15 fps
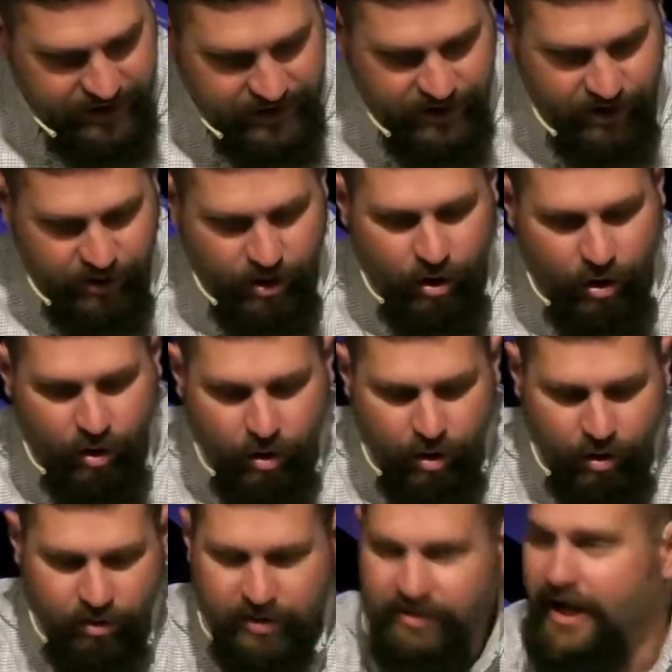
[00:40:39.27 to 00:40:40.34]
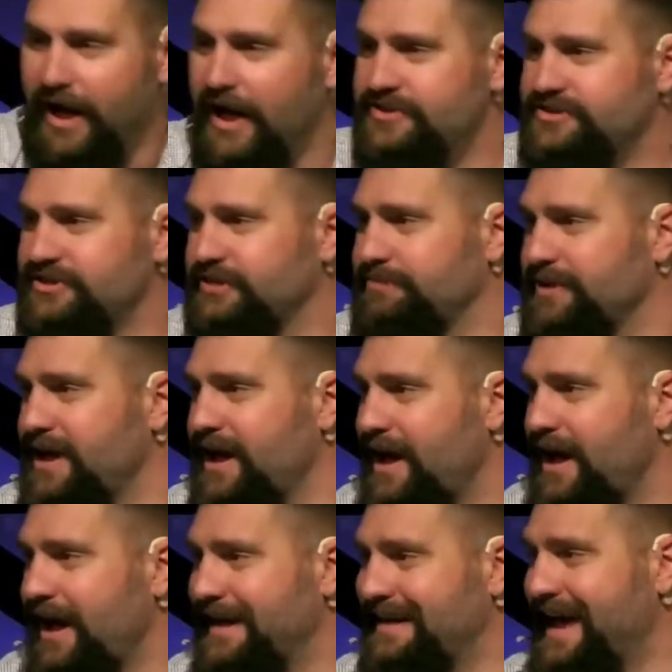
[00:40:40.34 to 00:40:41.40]
You know, the whole logic
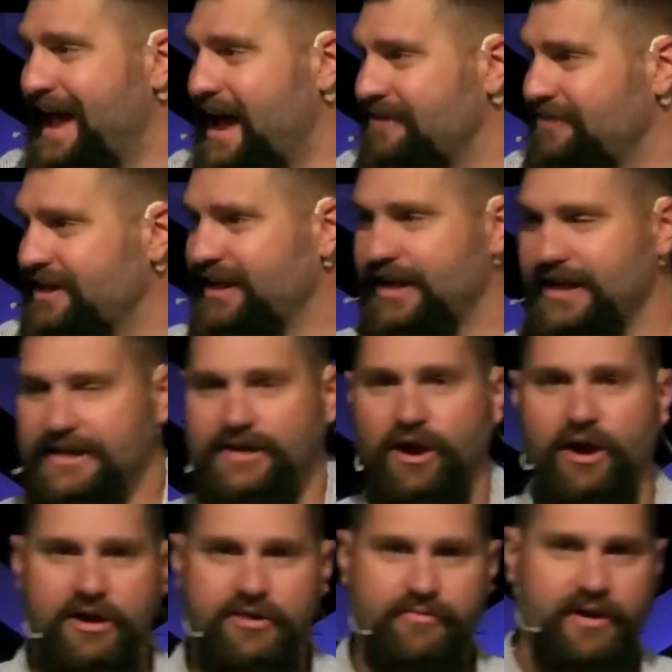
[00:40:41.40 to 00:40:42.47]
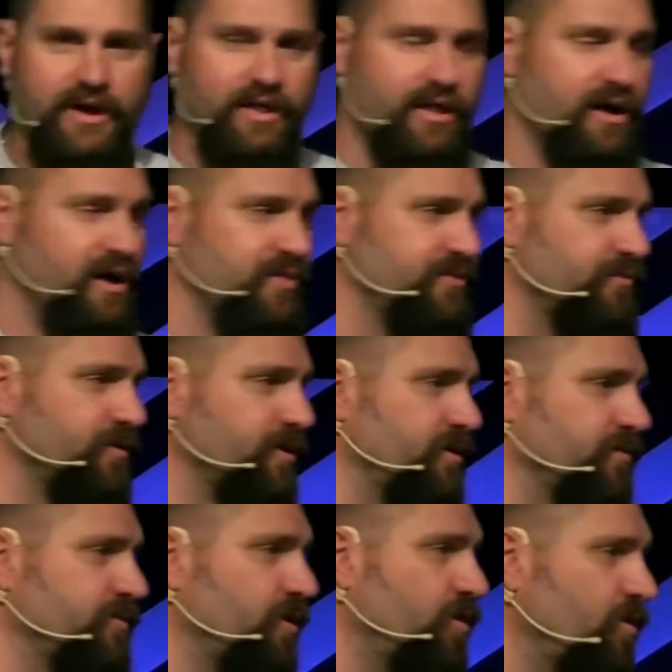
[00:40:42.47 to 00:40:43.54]
behind having a guardrail on the
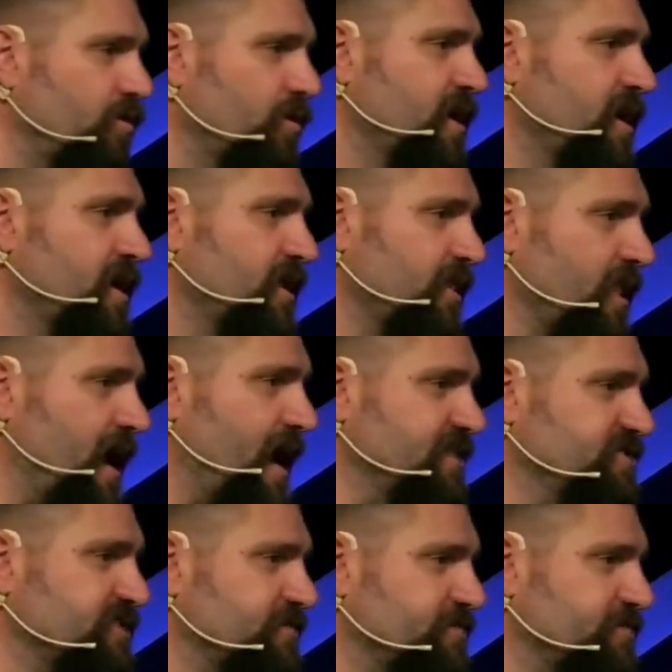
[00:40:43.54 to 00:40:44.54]
road, the whole logic